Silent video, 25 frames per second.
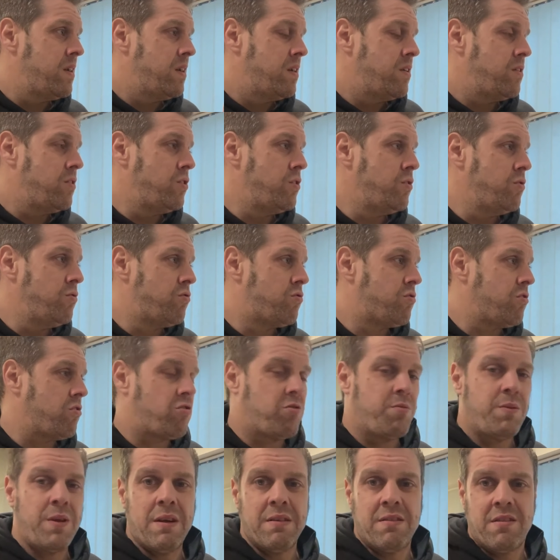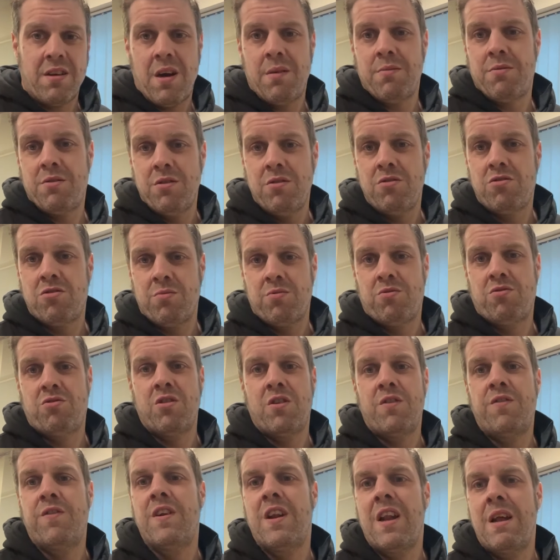use some of that time to do some
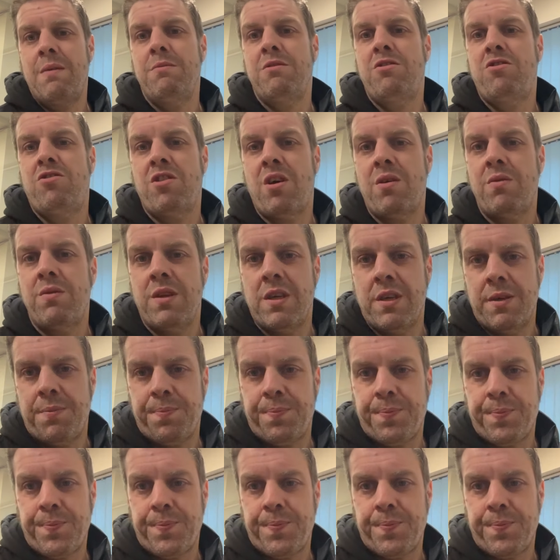stuff. Let me show you.